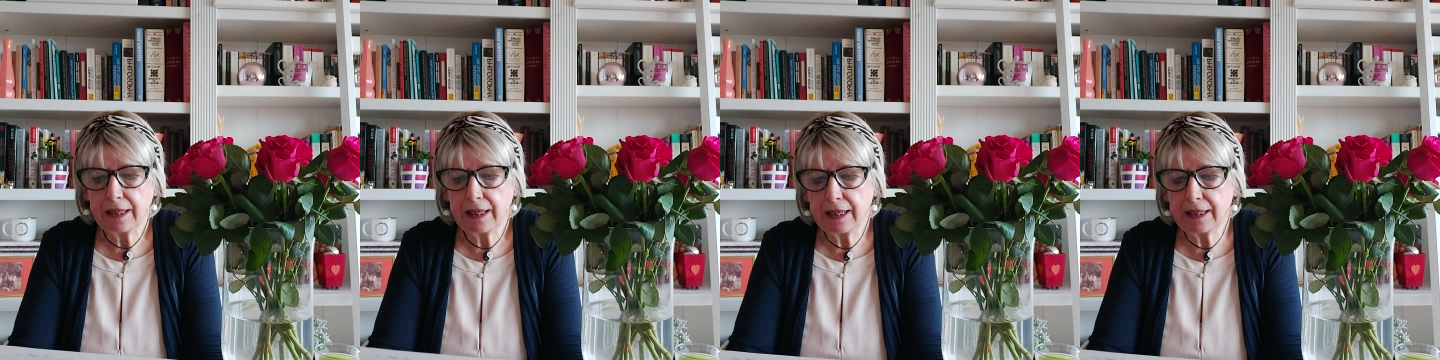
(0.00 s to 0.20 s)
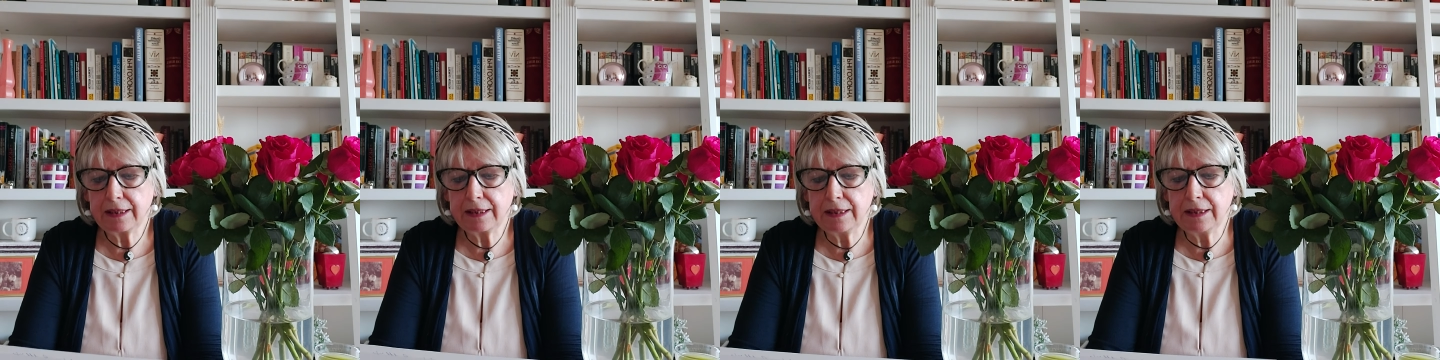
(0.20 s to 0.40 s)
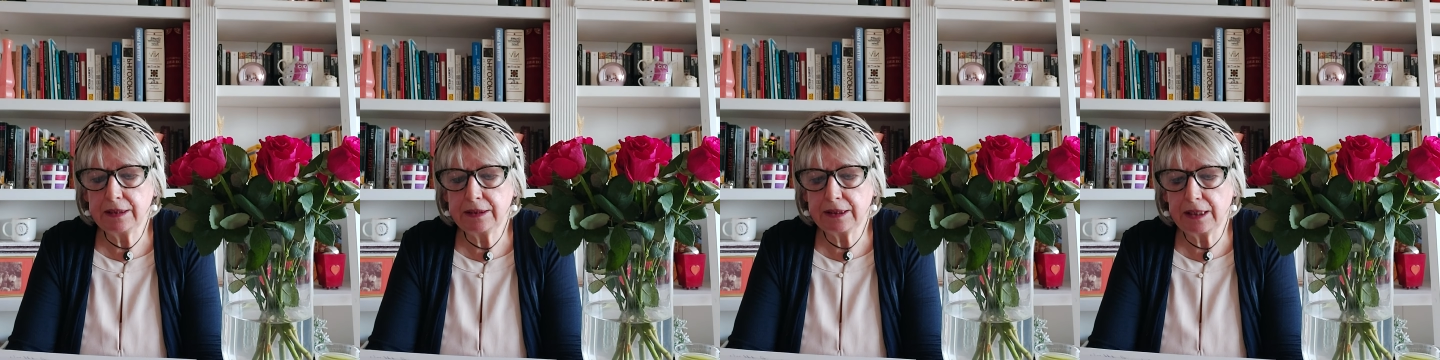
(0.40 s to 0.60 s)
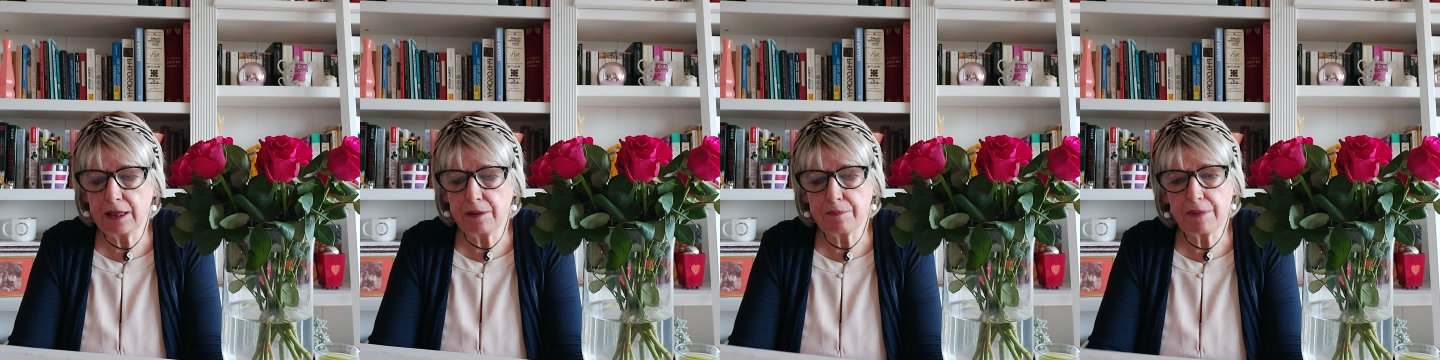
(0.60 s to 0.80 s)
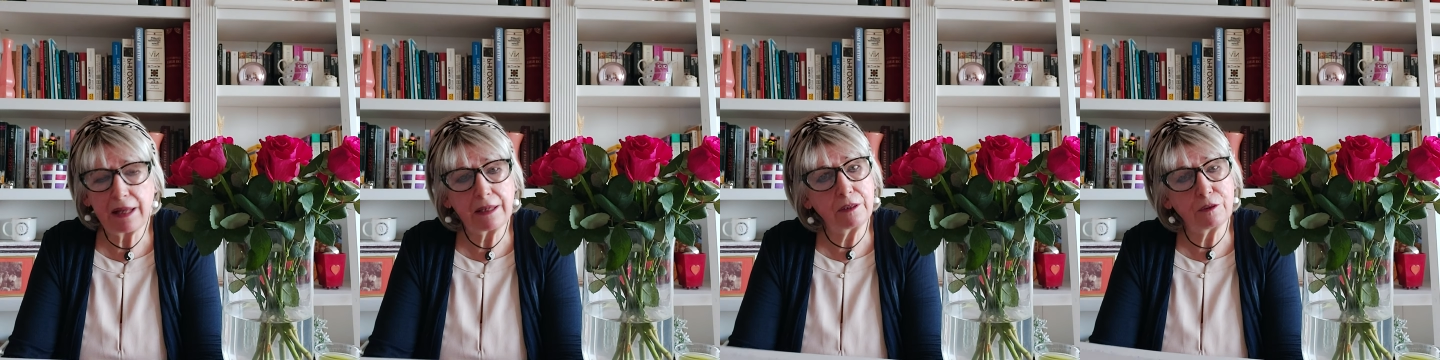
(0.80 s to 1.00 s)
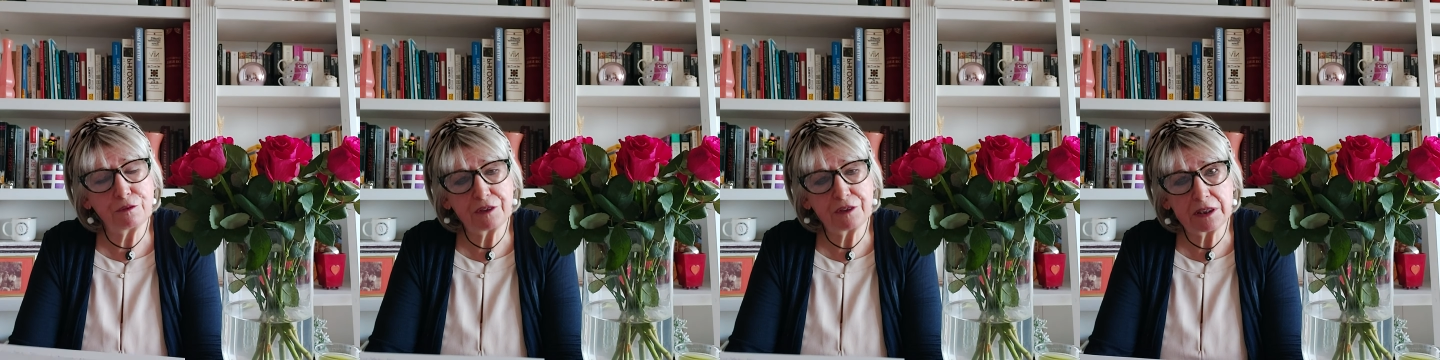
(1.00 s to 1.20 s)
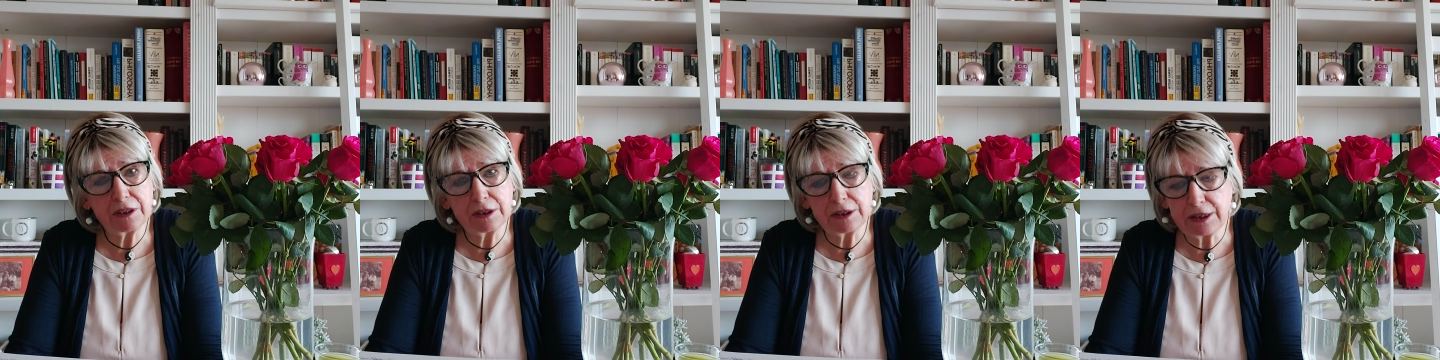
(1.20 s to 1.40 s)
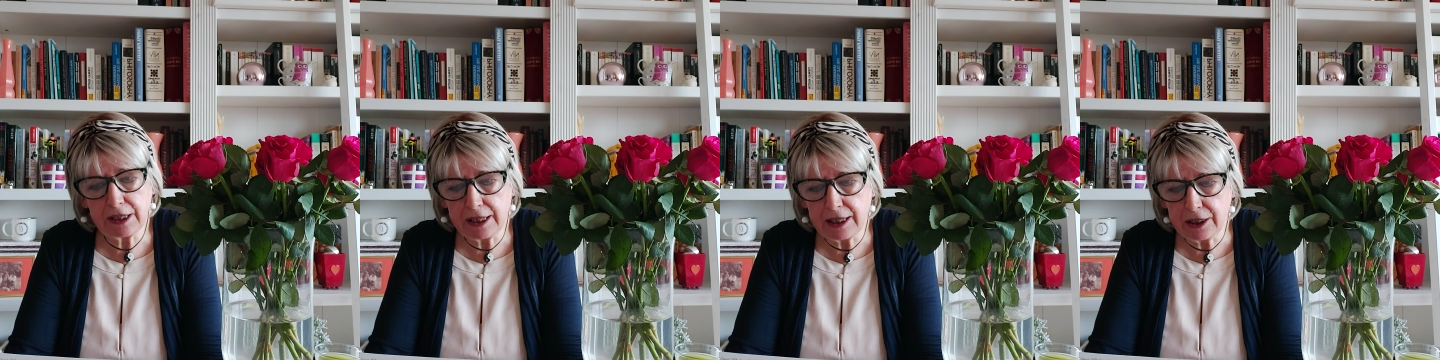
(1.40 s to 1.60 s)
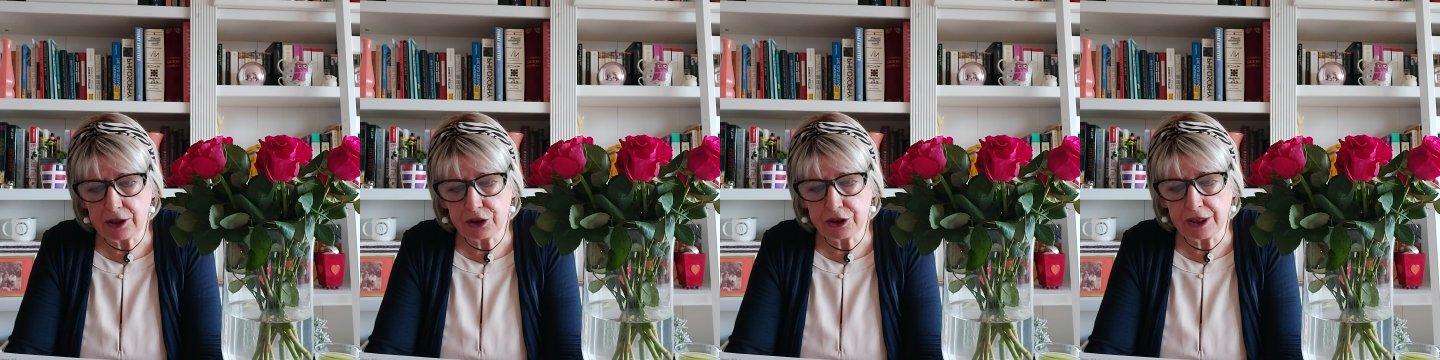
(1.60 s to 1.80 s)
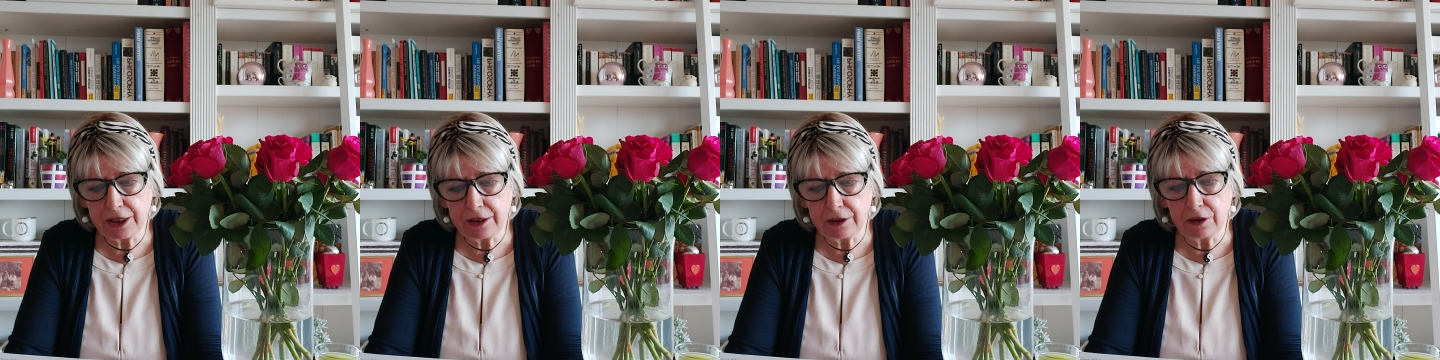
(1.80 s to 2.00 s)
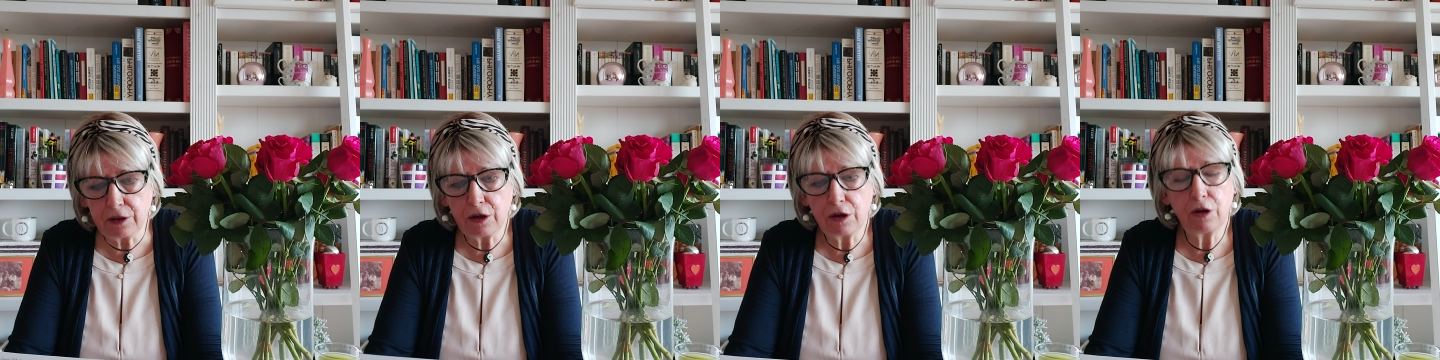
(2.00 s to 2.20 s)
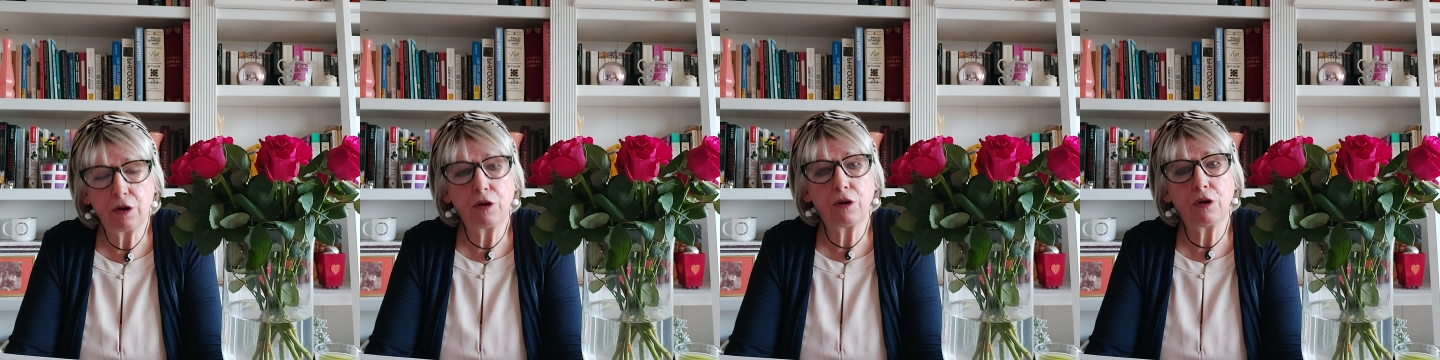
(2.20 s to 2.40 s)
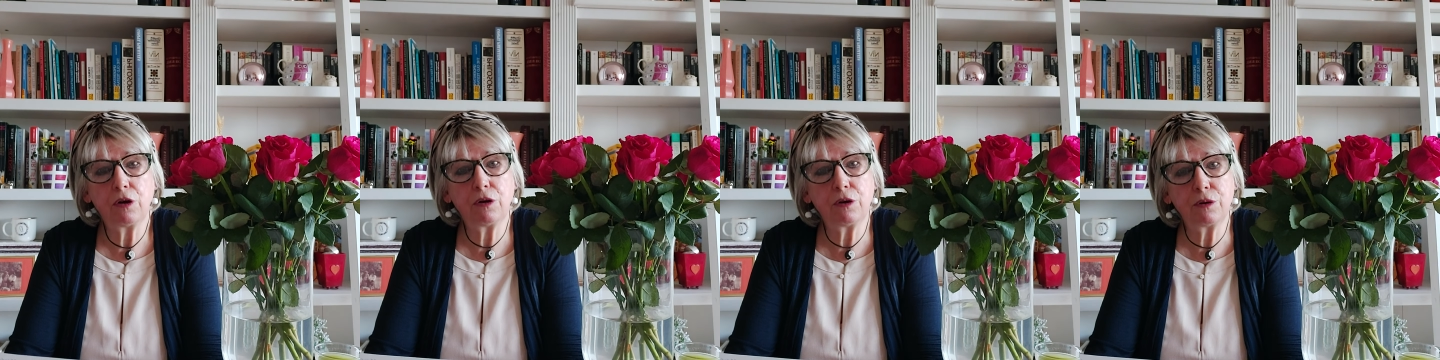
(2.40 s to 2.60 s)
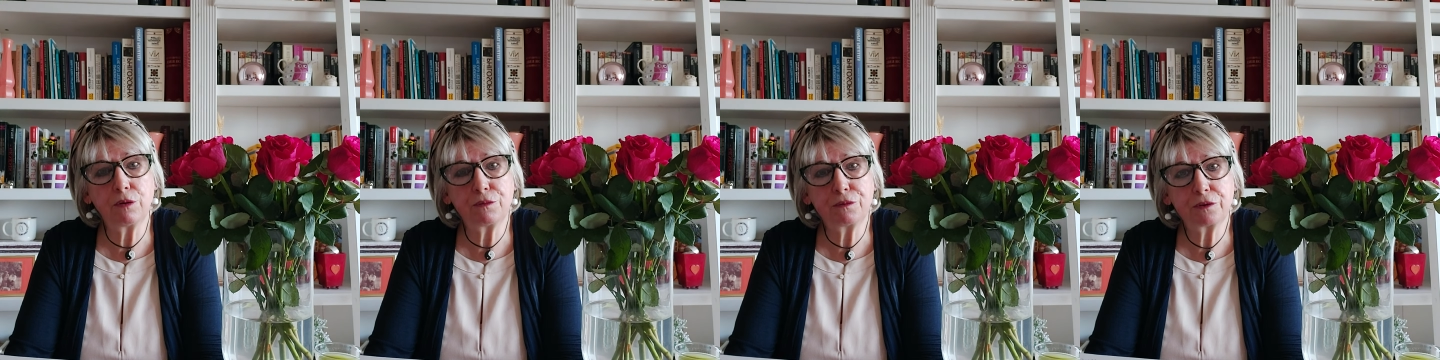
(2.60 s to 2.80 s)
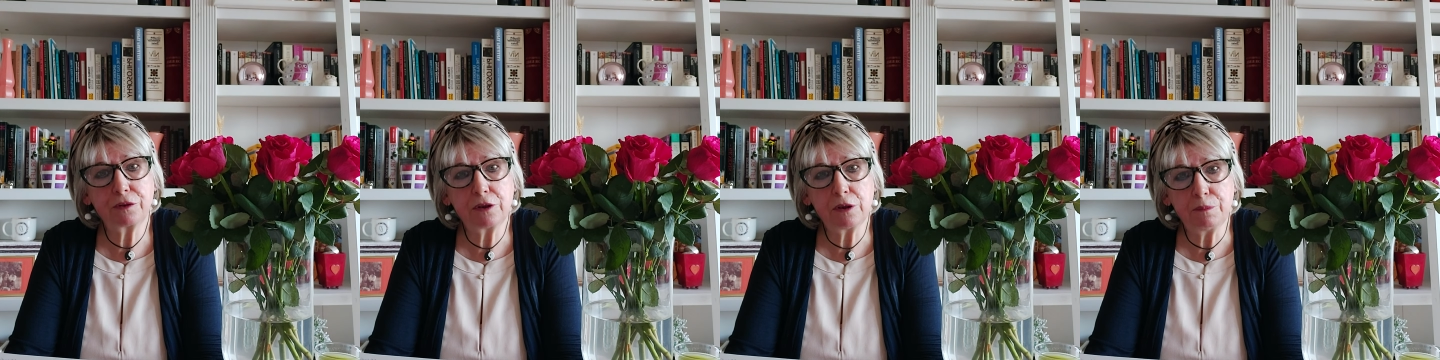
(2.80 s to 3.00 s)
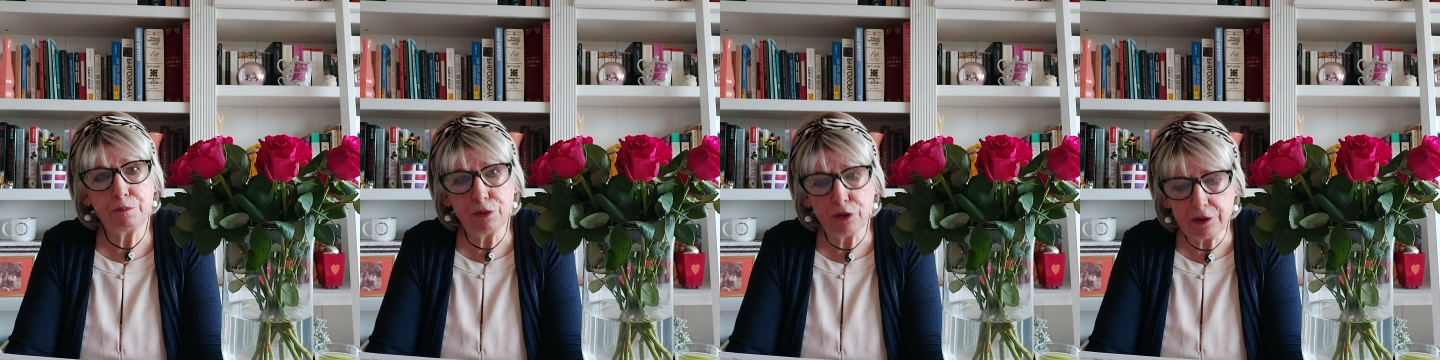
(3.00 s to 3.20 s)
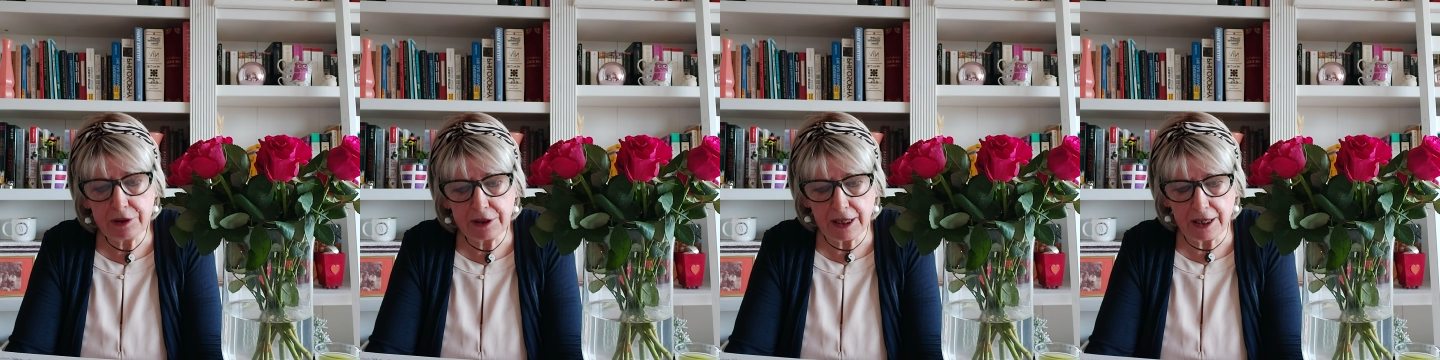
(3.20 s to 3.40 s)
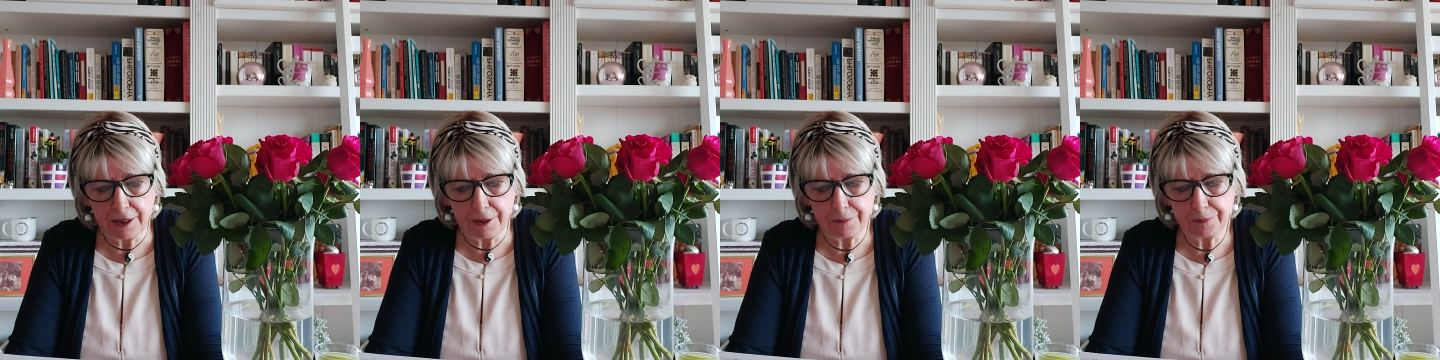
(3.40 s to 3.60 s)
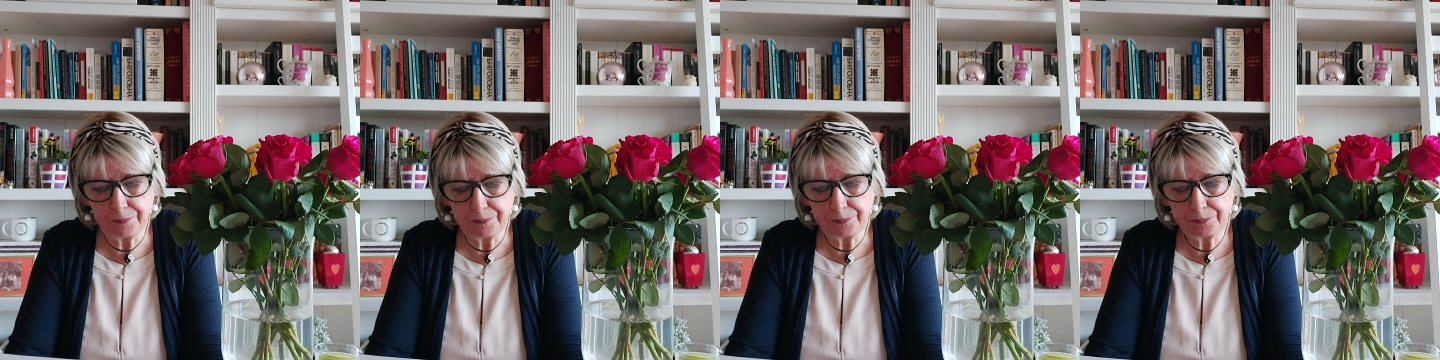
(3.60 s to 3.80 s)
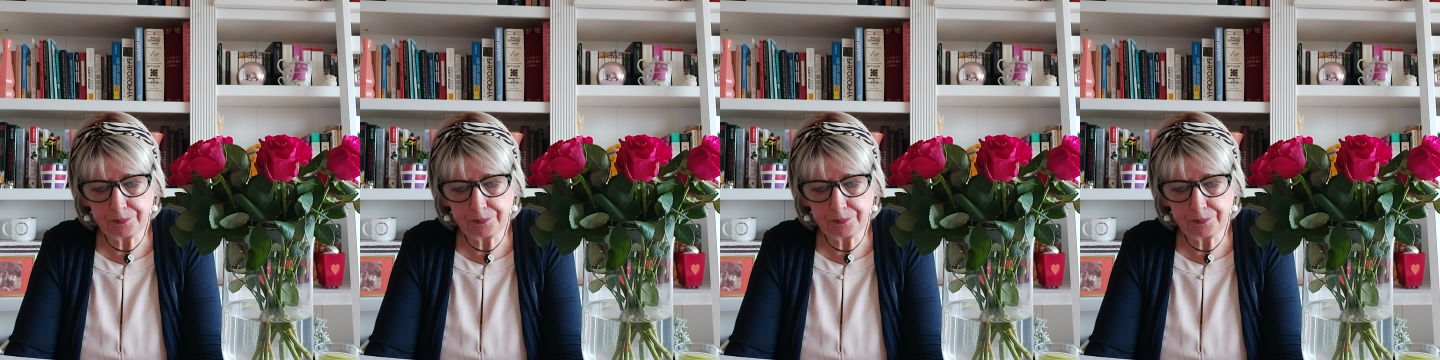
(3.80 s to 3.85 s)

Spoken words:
and is a manifestation of the Buddha.